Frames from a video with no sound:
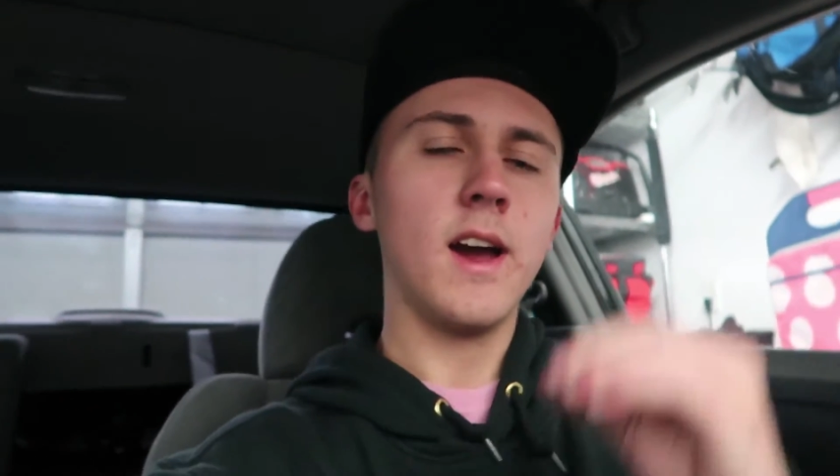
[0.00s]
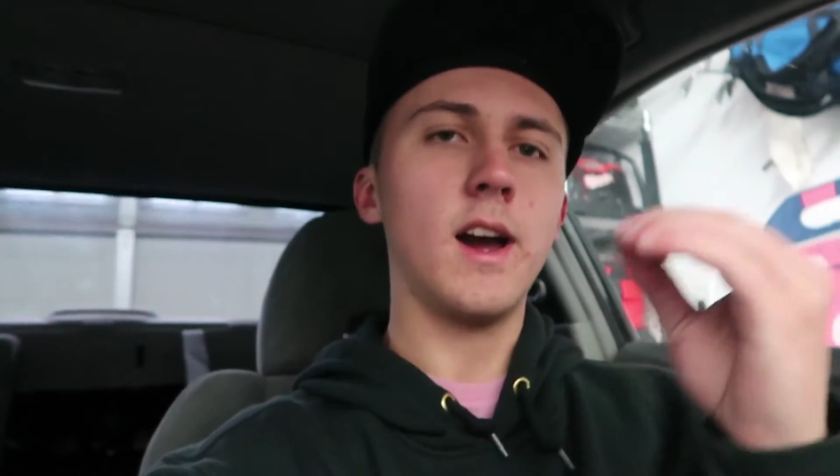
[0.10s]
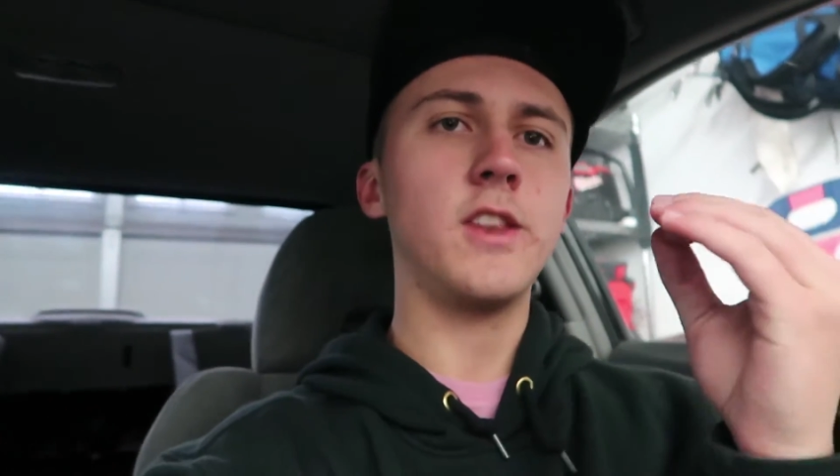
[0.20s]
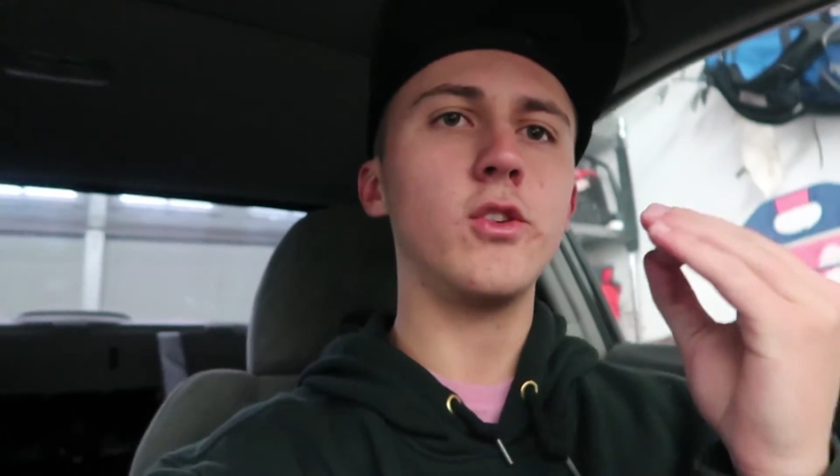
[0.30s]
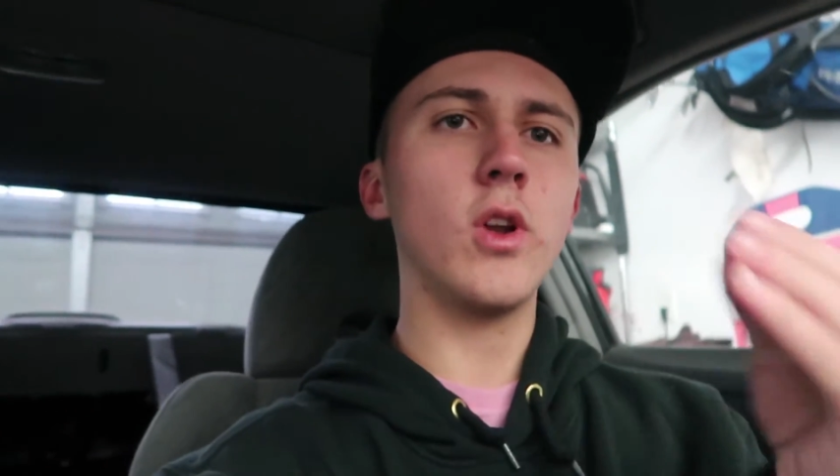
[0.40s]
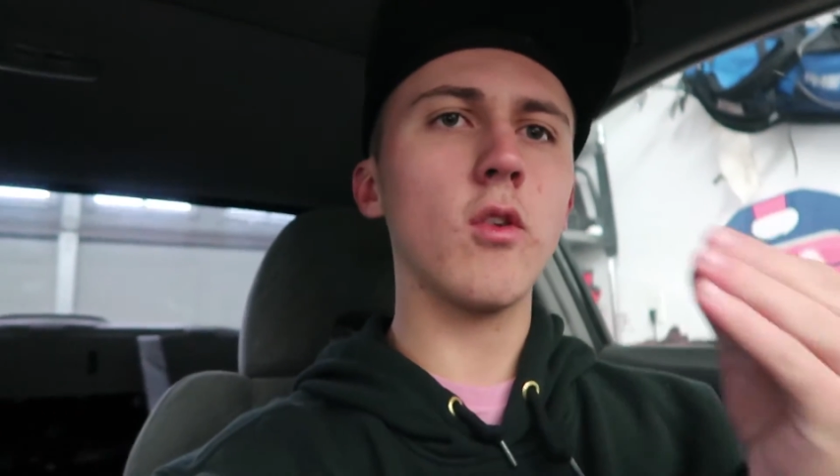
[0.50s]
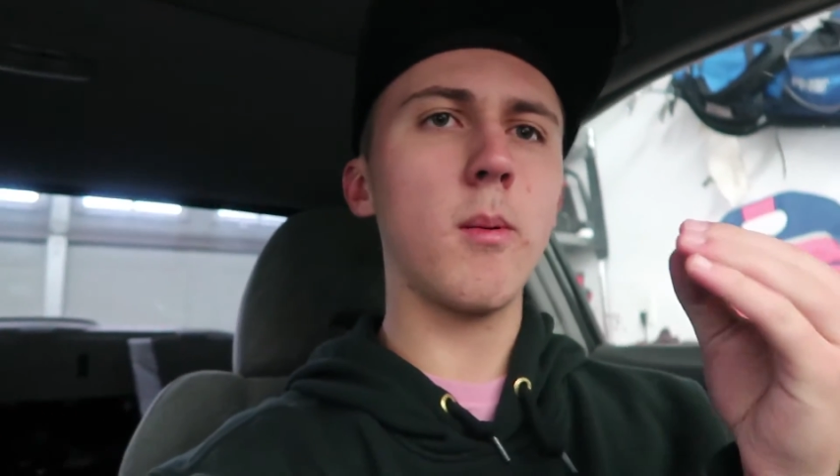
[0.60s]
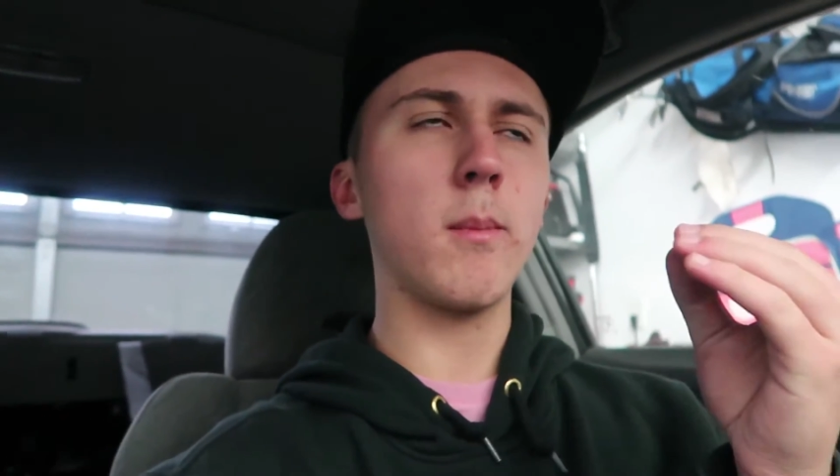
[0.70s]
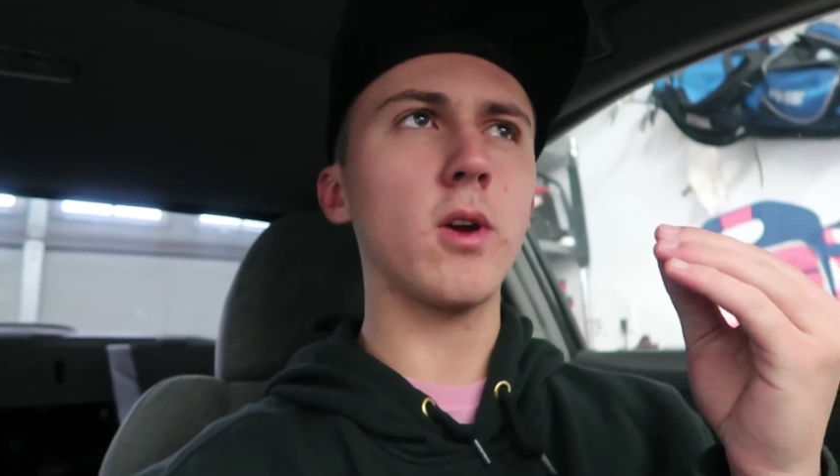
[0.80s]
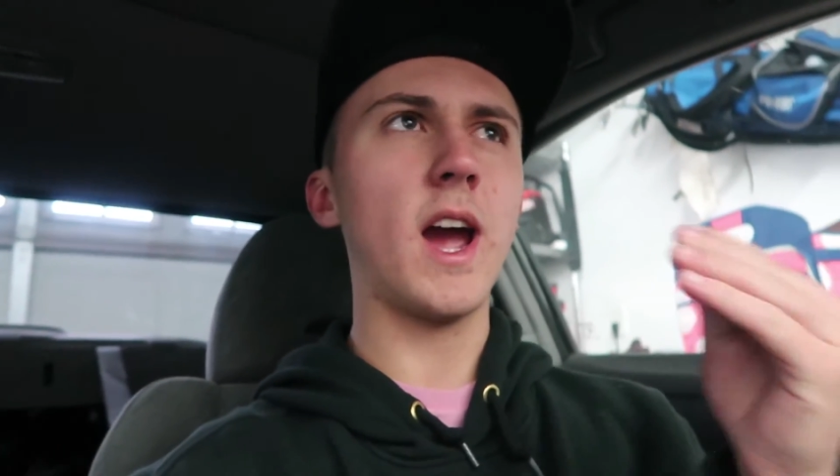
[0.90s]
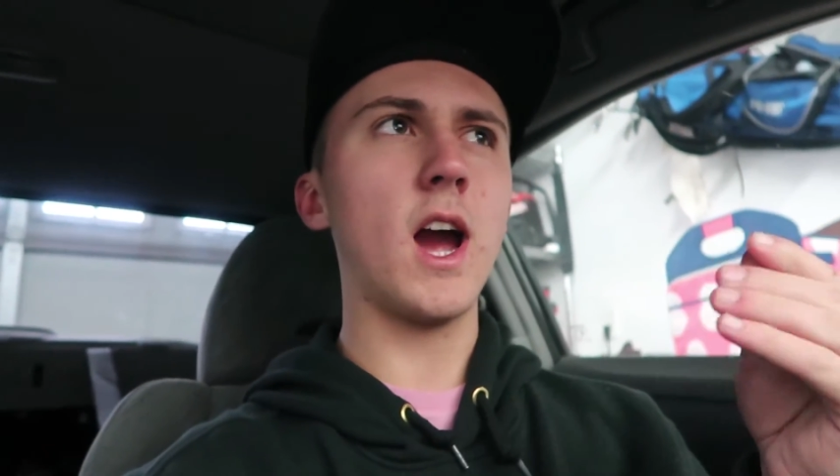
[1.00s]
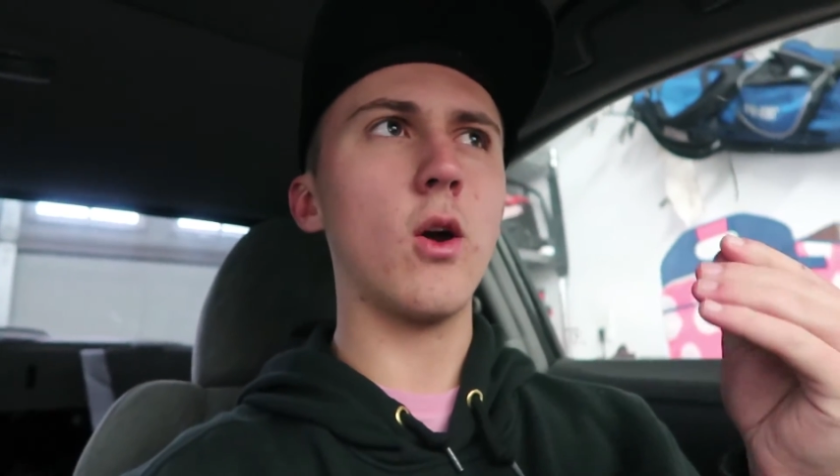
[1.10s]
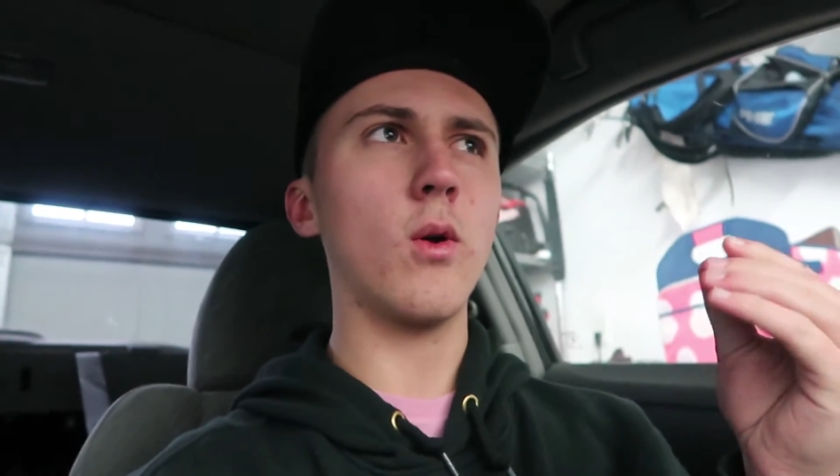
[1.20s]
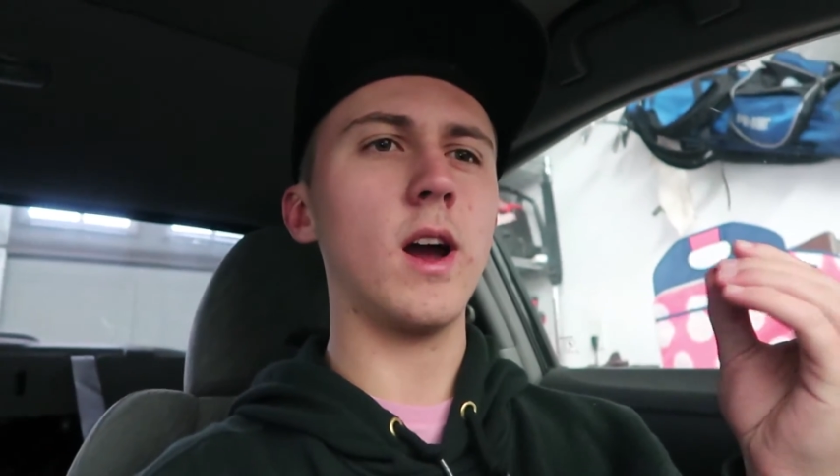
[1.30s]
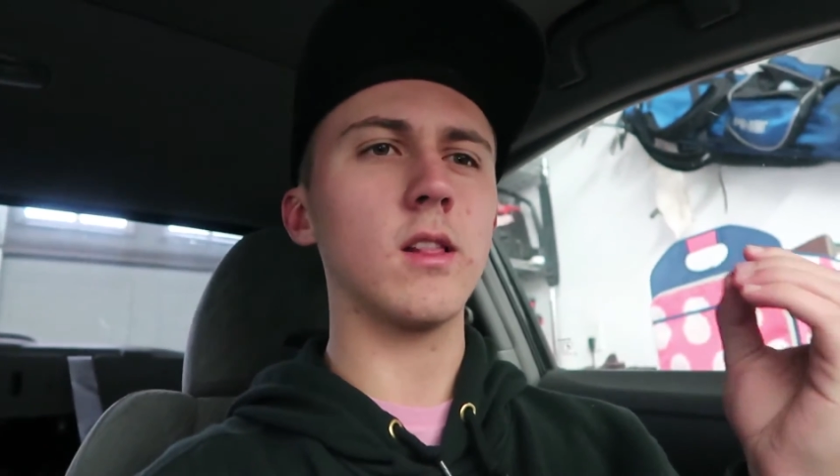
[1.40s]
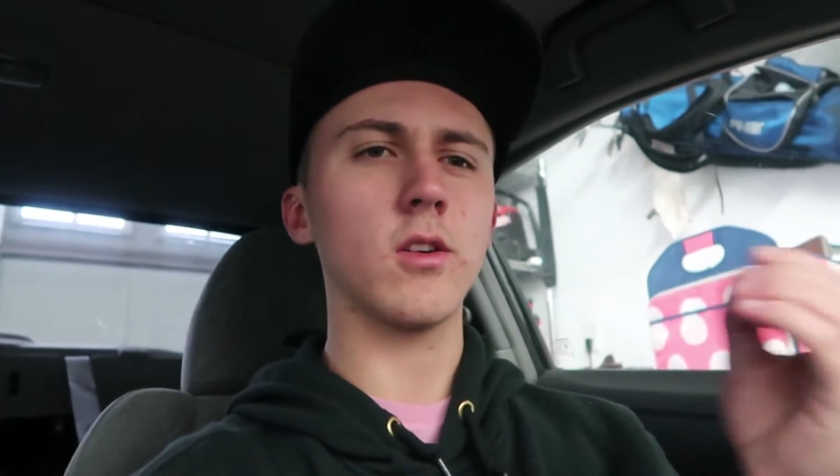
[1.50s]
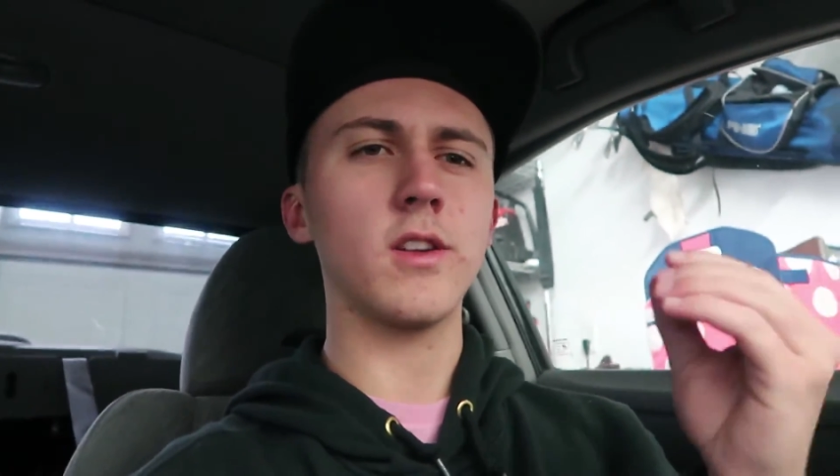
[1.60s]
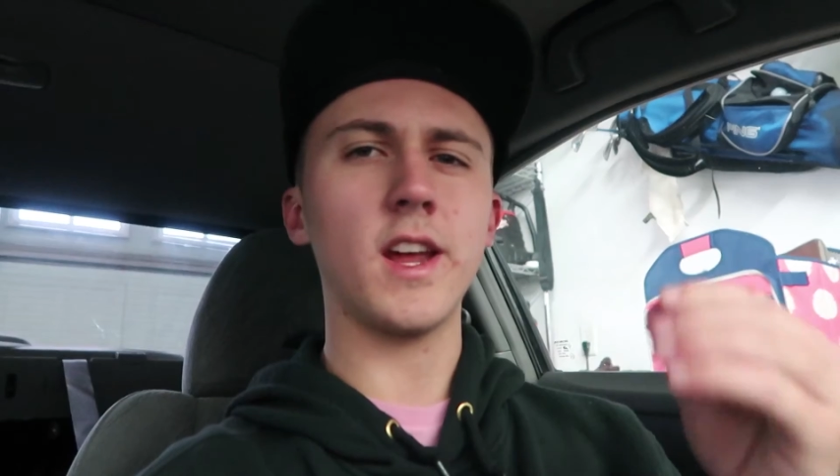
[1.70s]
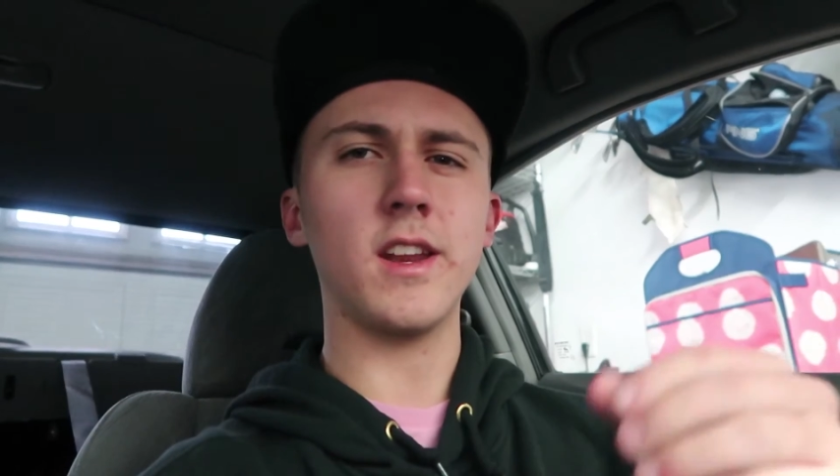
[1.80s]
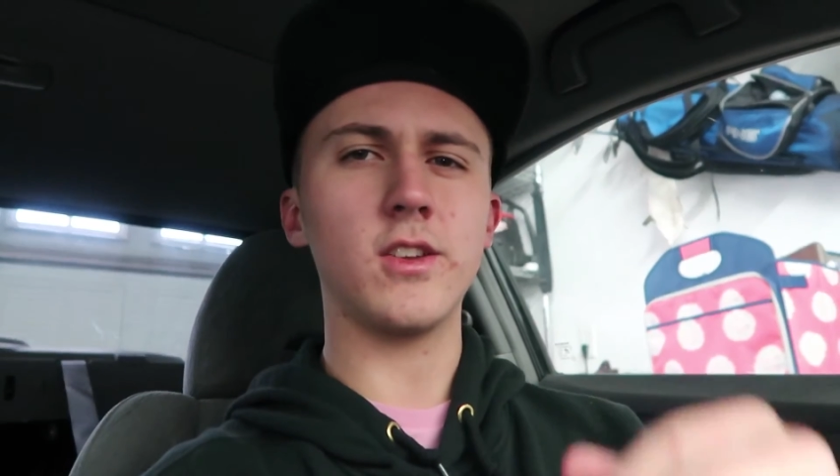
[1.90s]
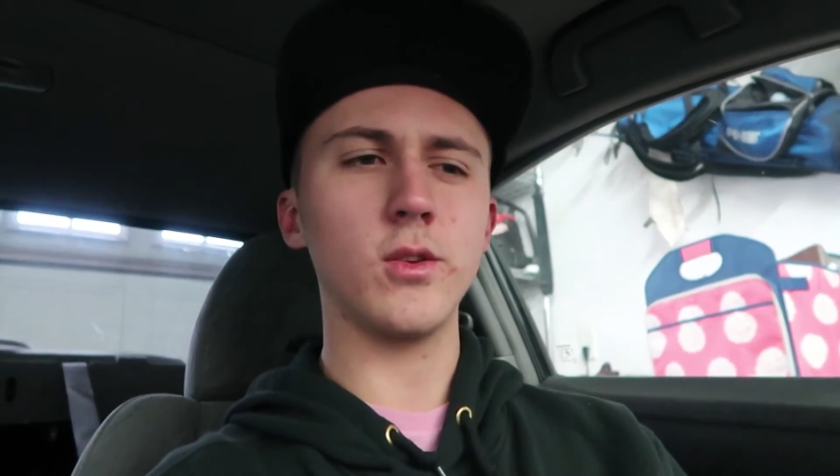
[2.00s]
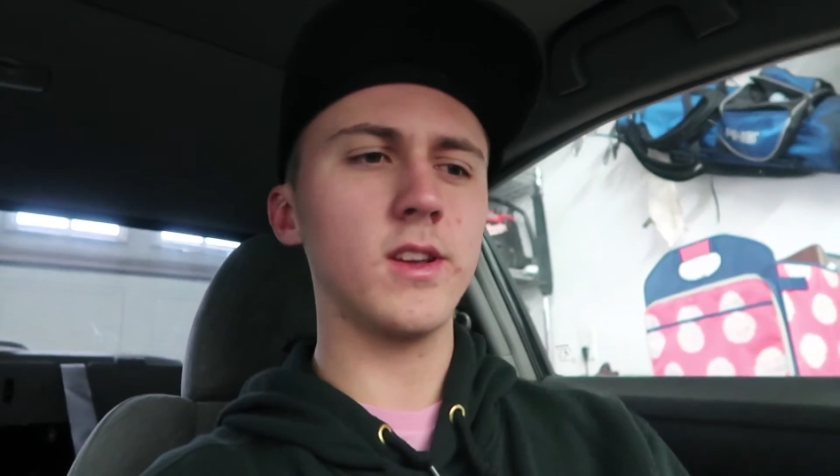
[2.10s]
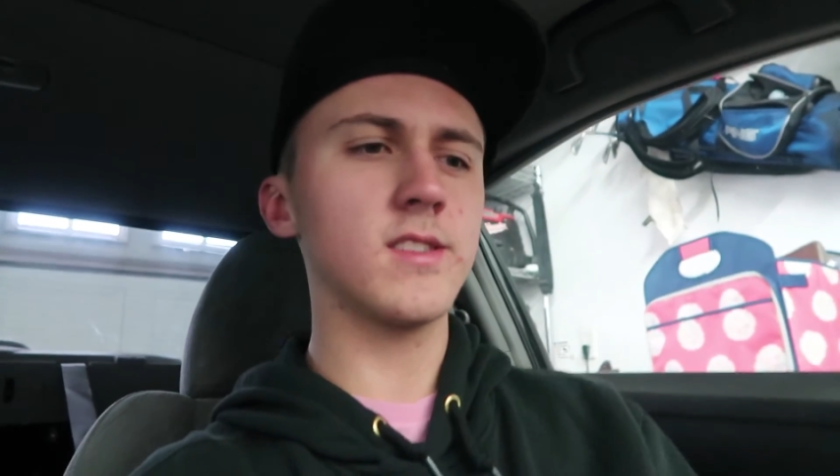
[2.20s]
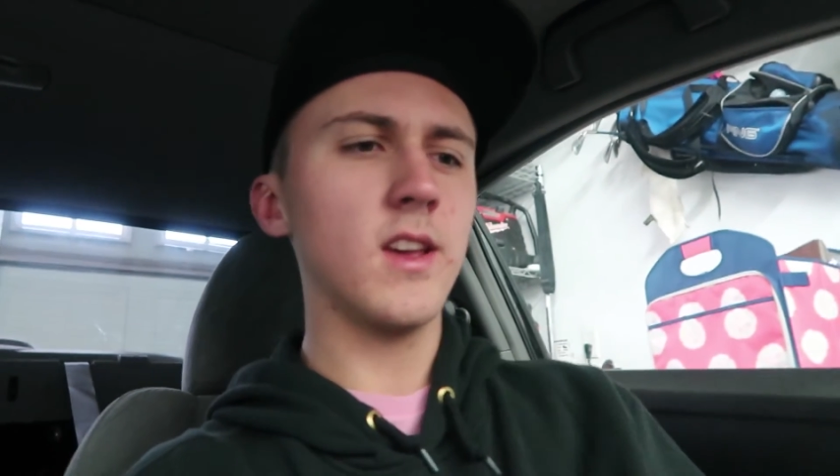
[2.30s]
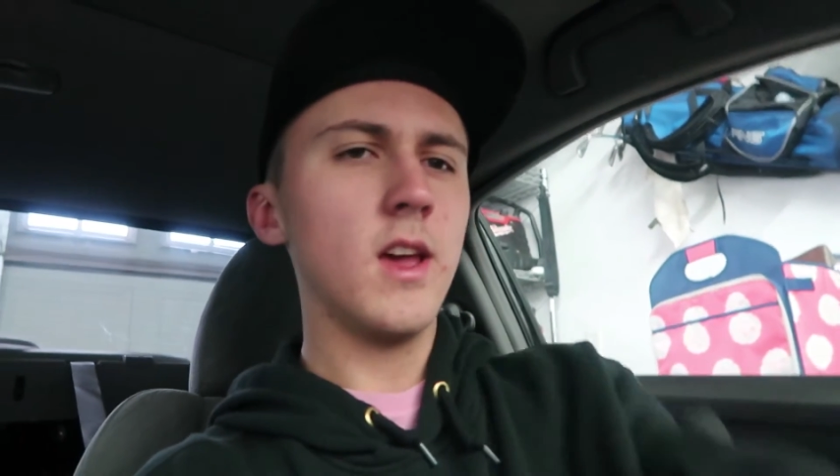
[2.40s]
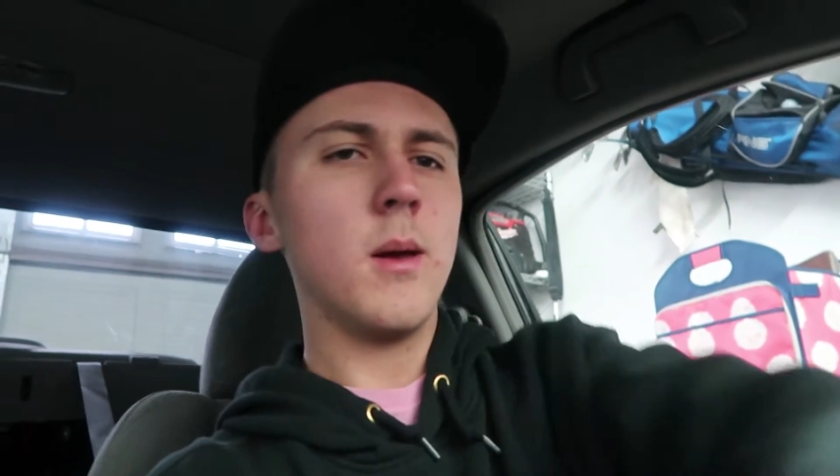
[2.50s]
I do not remember how I learned how to do this,